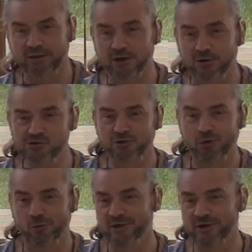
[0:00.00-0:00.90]

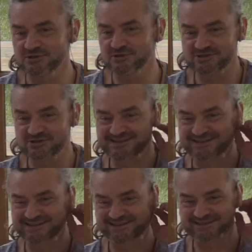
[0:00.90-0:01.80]
encouraging
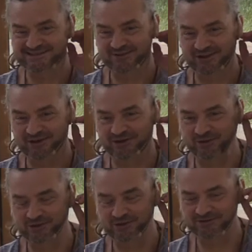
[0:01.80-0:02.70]
comments so that I
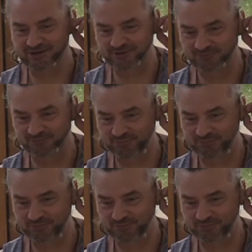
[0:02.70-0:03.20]
know that